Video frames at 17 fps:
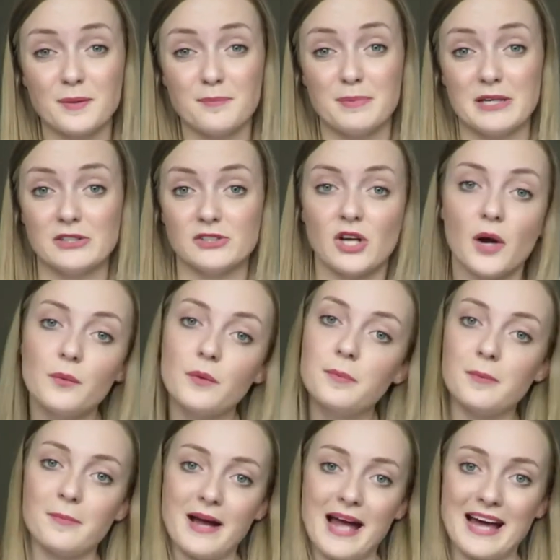Because I will
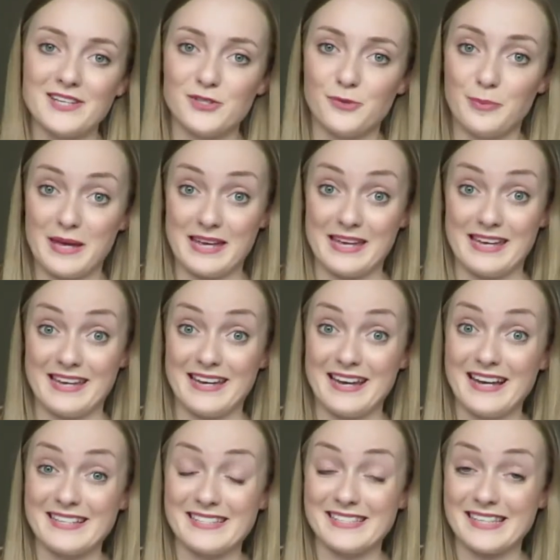put my hand up here
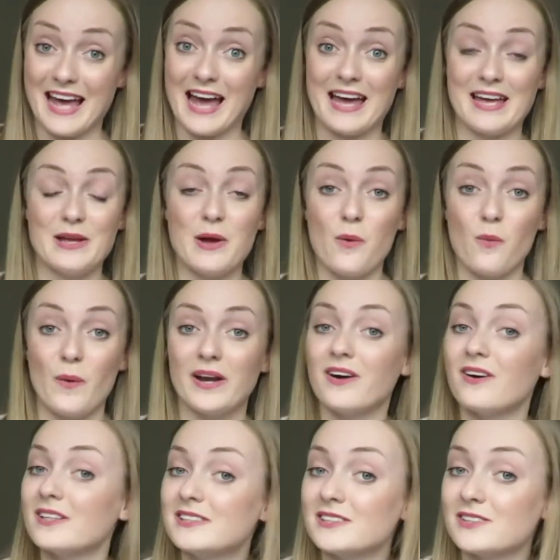and say, when
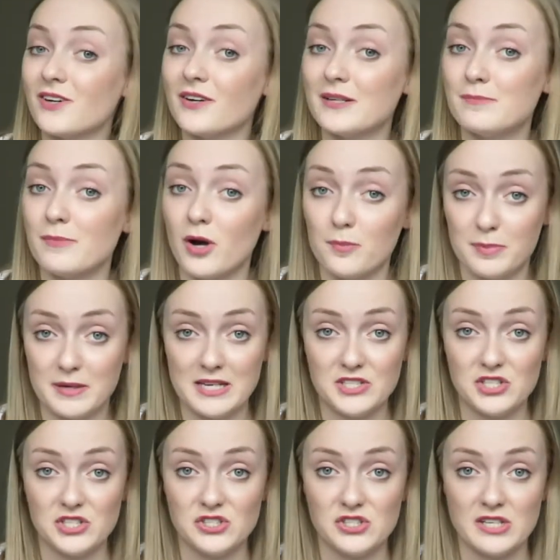I started my
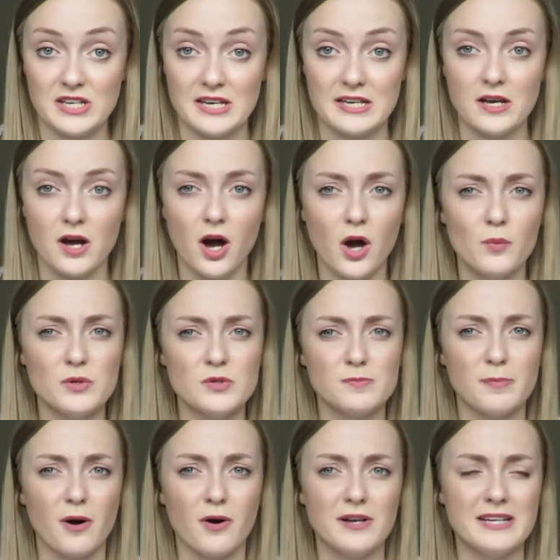PGCE, I was
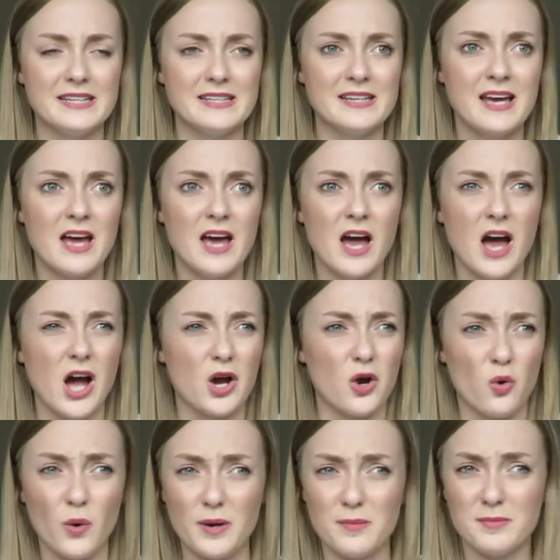buying
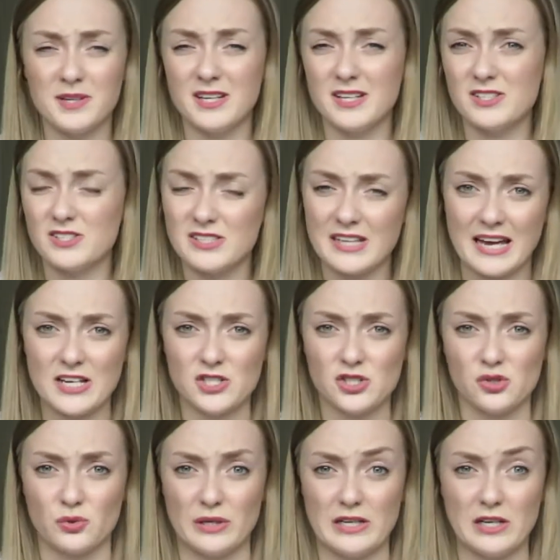equipment and
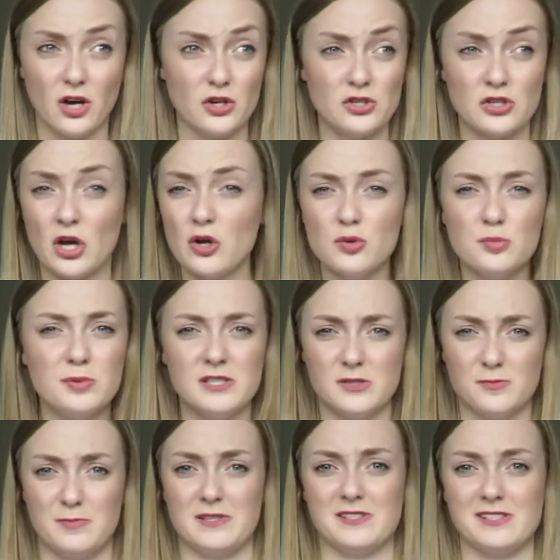stationery like
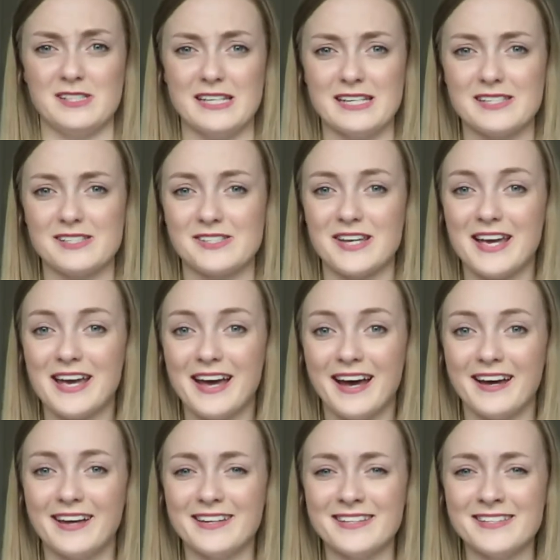nobody's business.
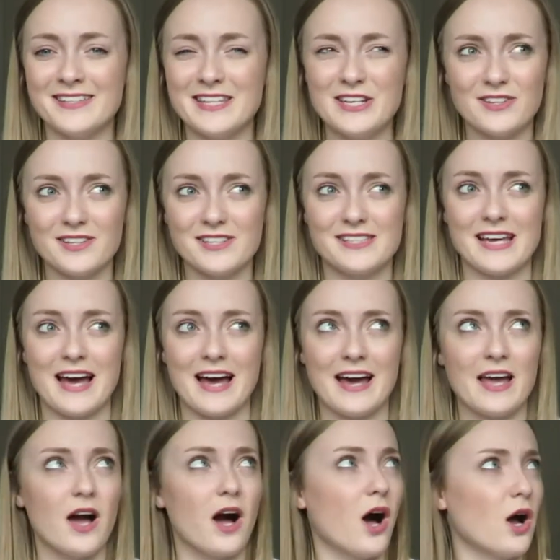And the other day,
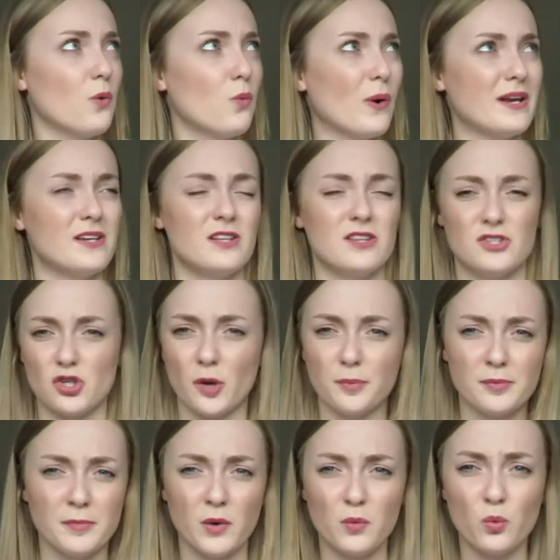I went at the
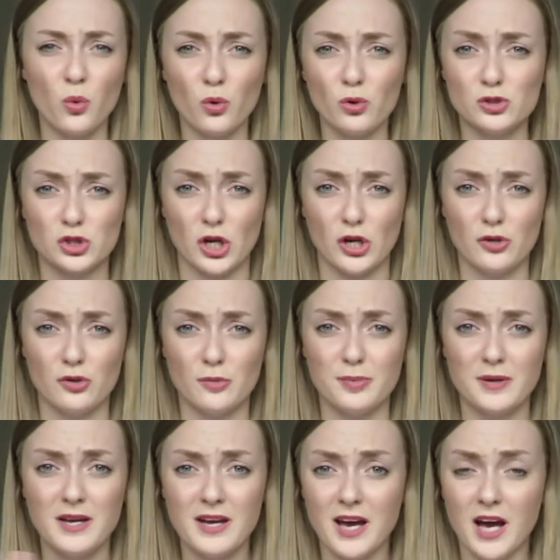top of my
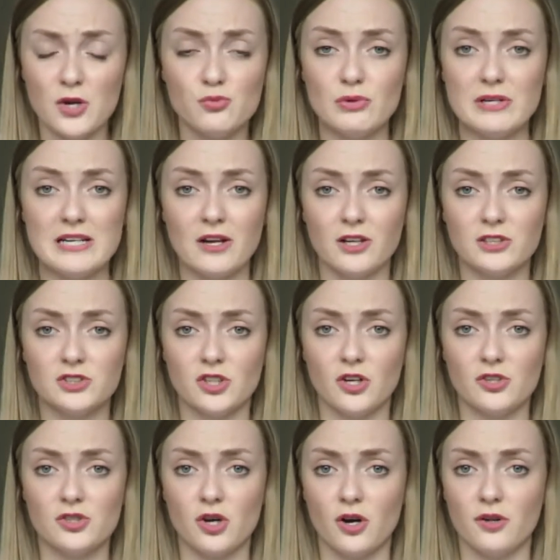wardrobe and realised
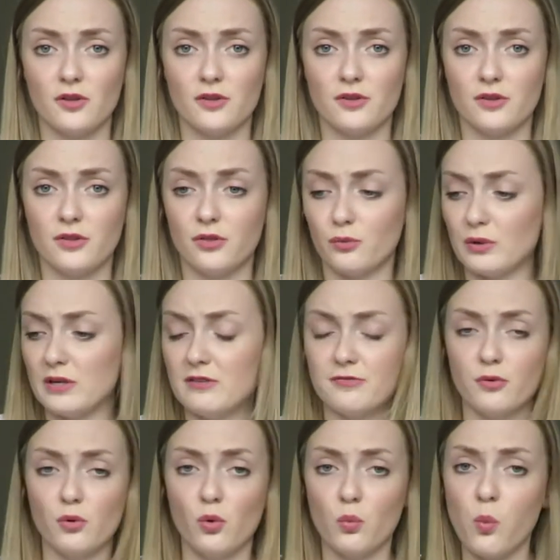I'd got
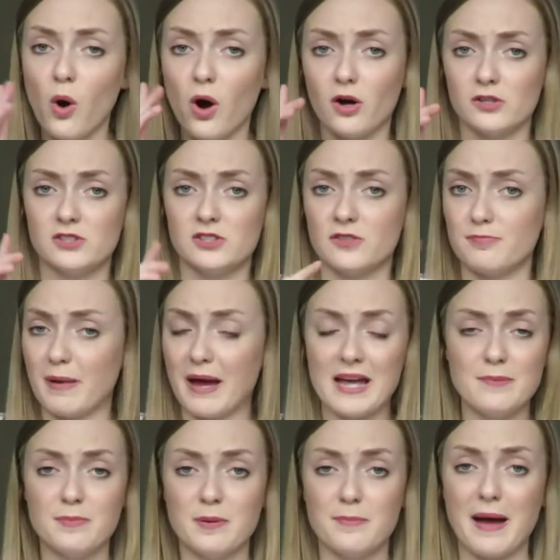3-4 wads of
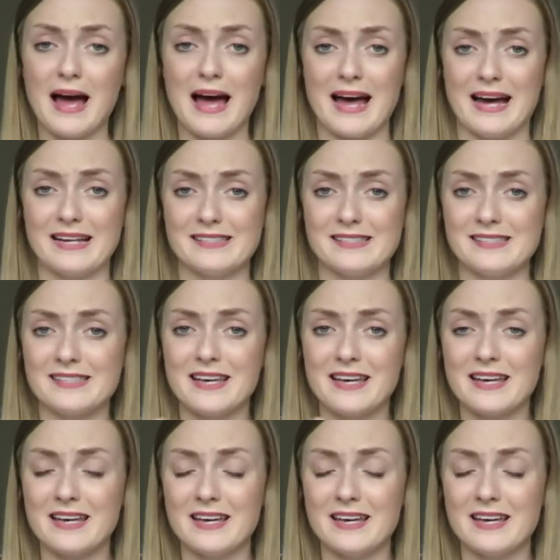paper pads